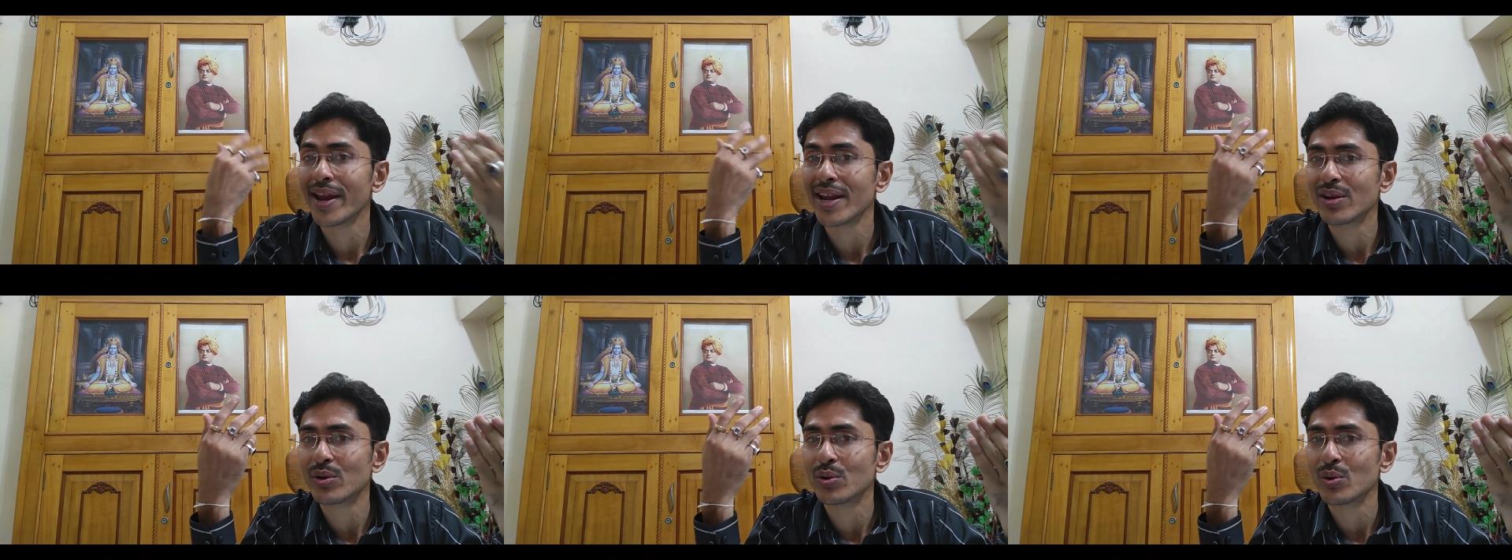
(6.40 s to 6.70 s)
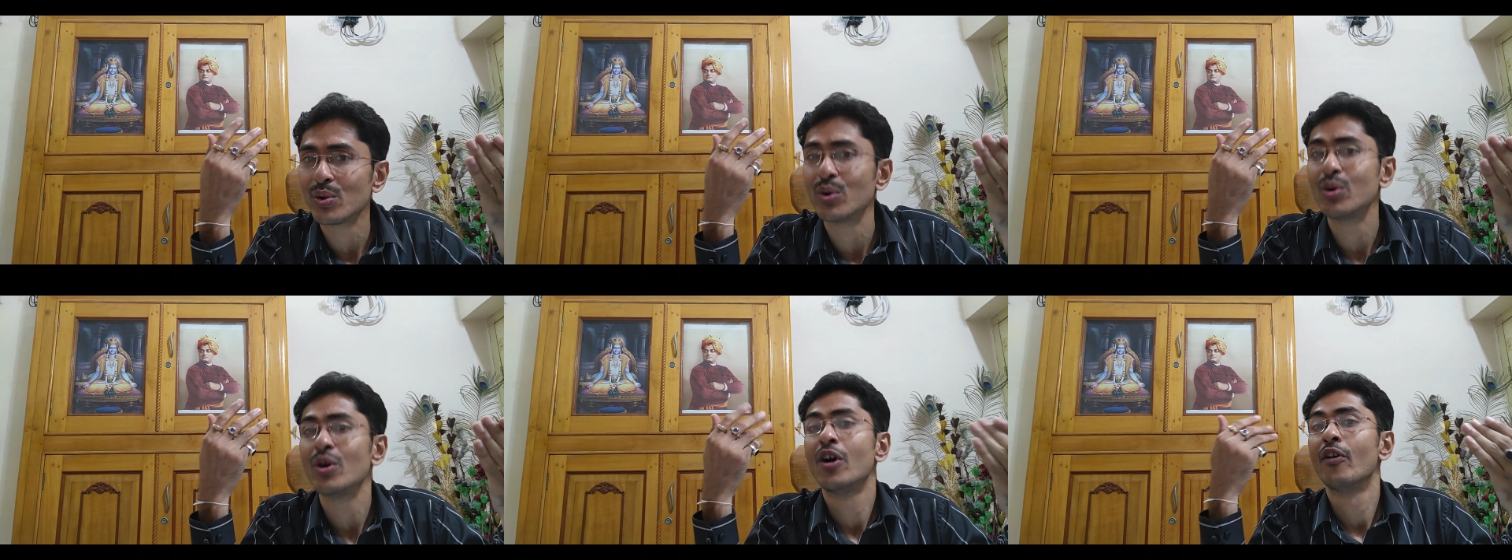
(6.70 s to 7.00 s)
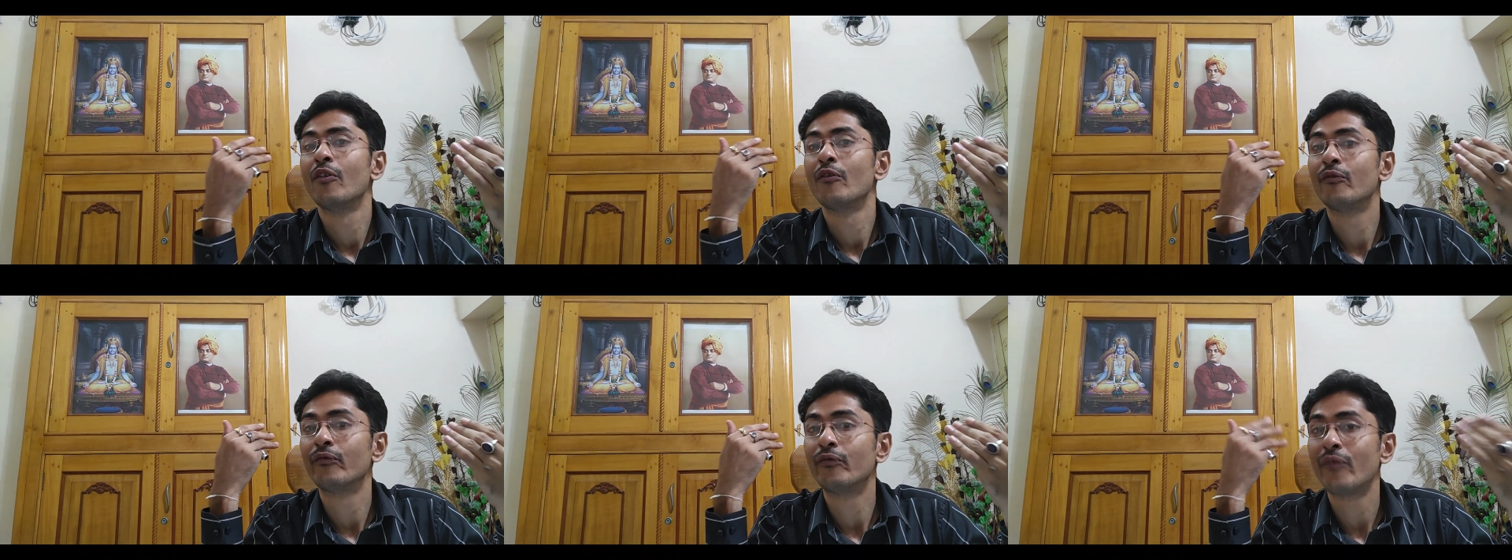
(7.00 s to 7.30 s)
going
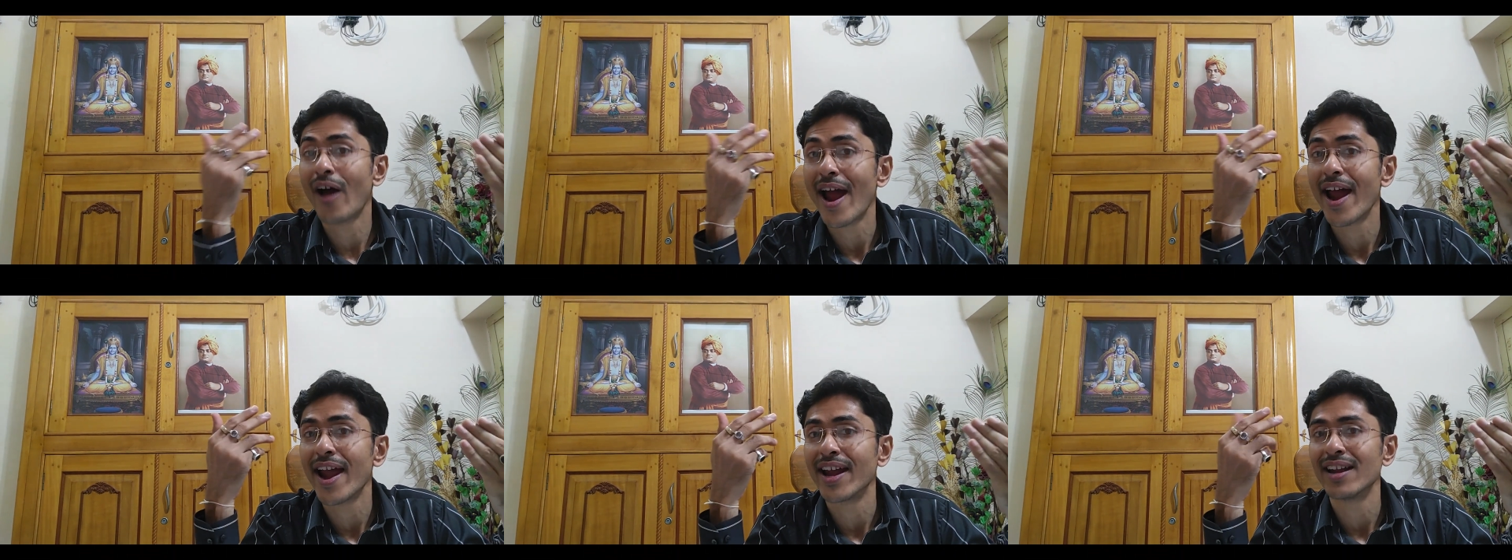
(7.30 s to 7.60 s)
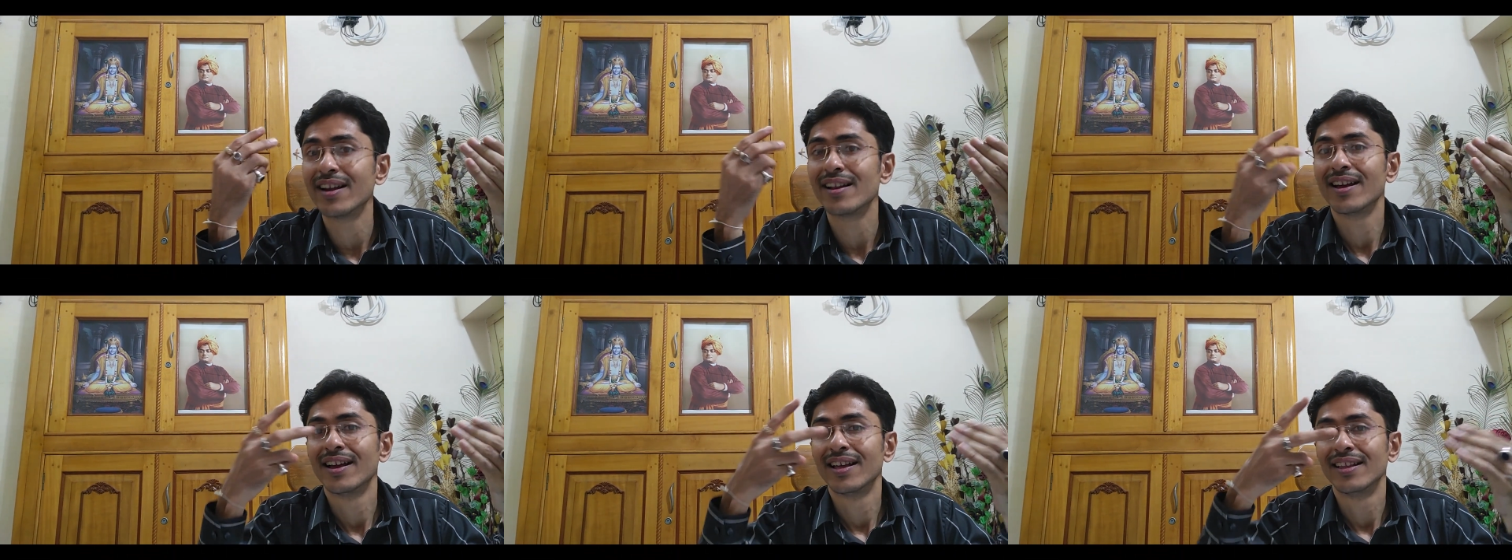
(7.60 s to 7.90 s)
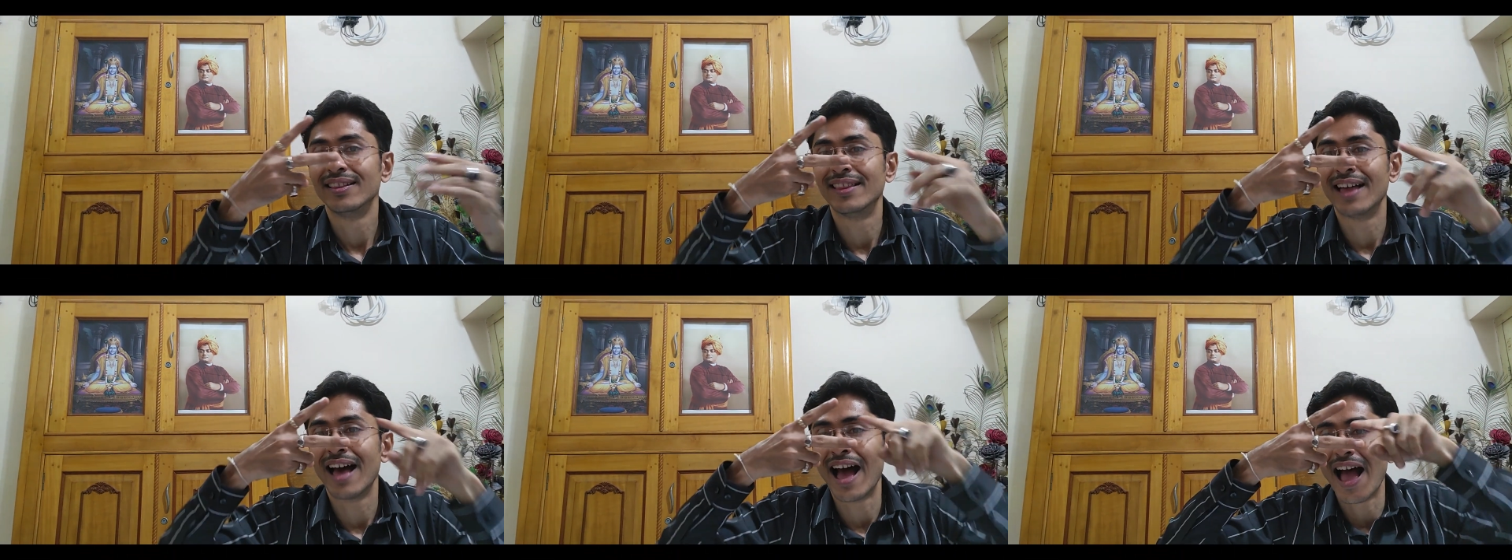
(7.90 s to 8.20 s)
to find
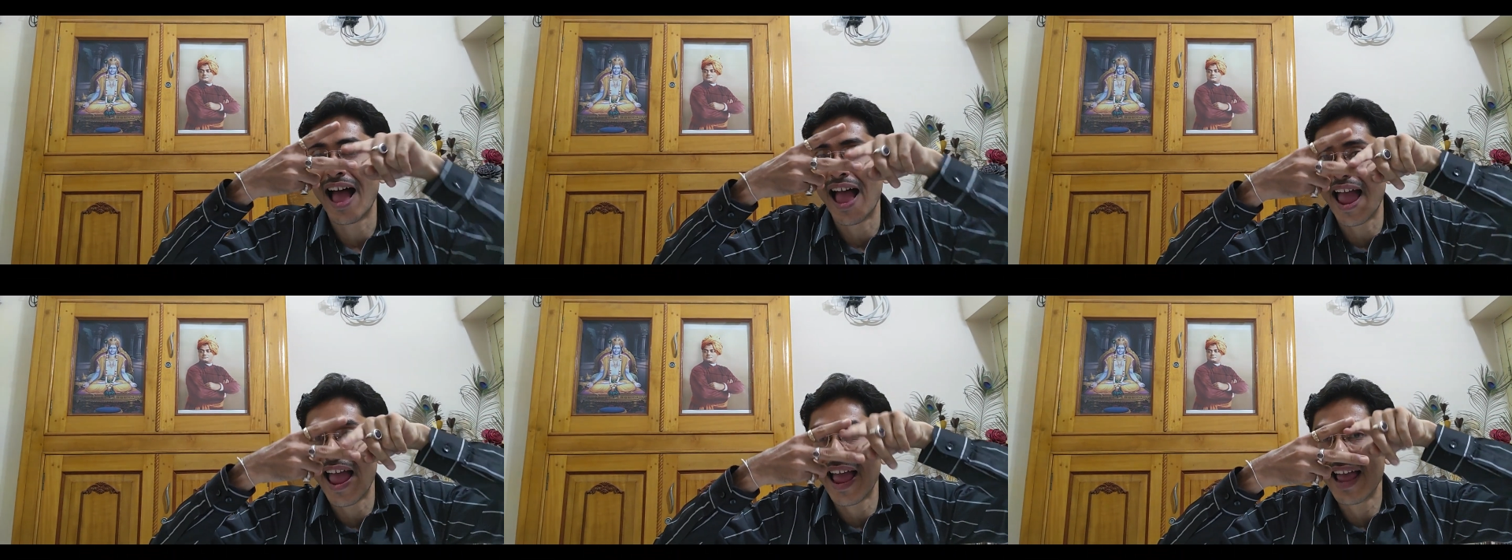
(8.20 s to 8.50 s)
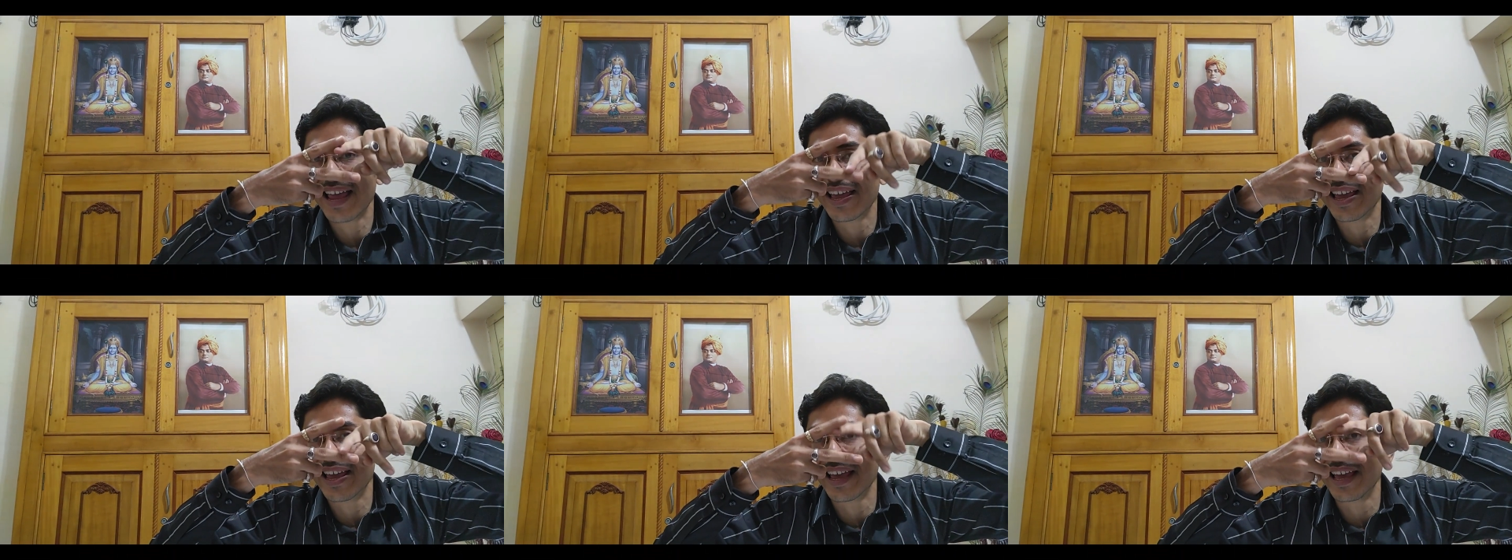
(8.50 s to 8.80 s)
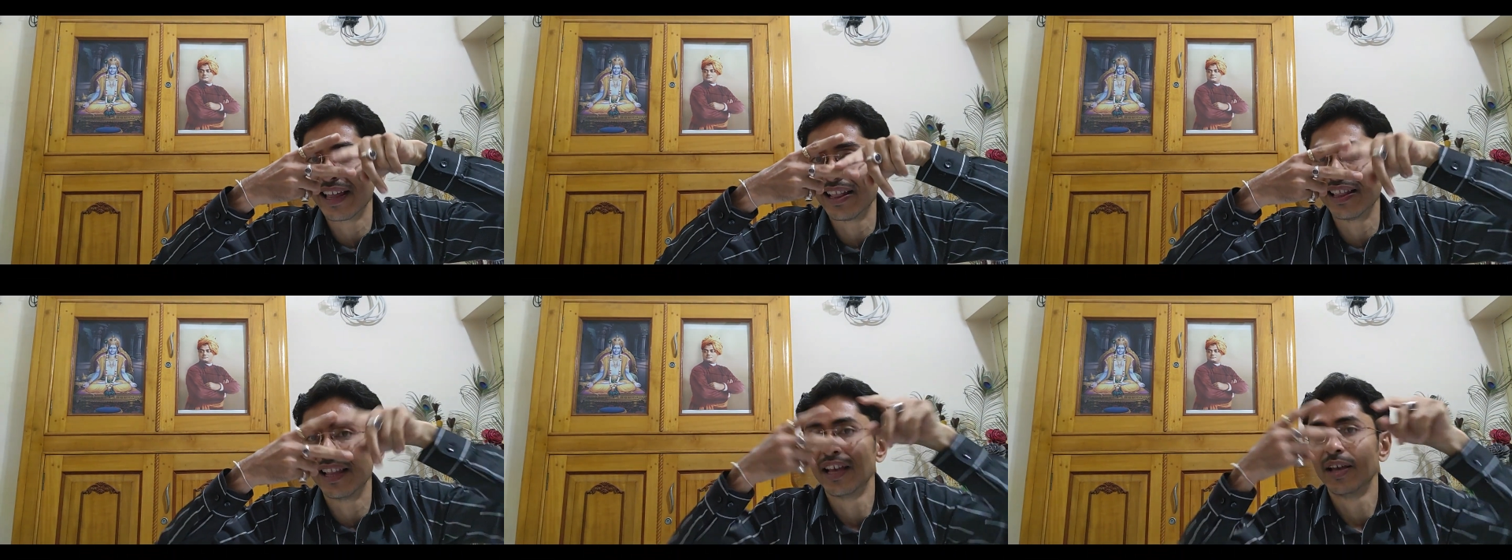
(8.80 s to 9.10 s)
the
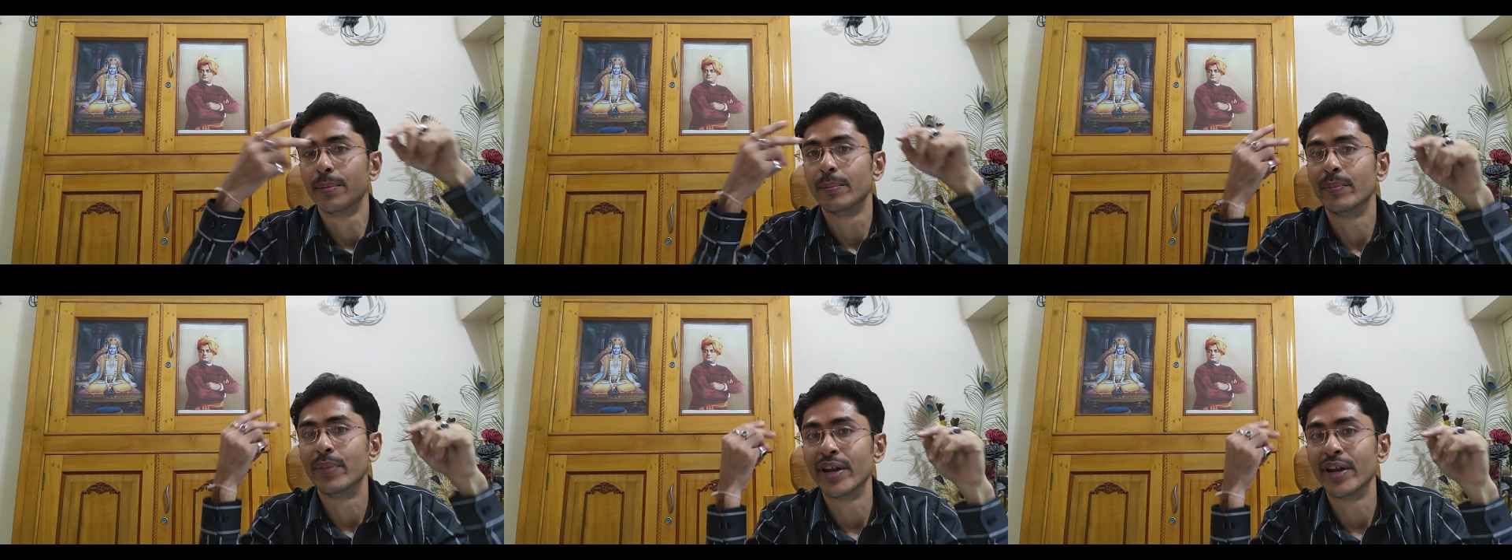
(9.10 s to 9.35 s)
angle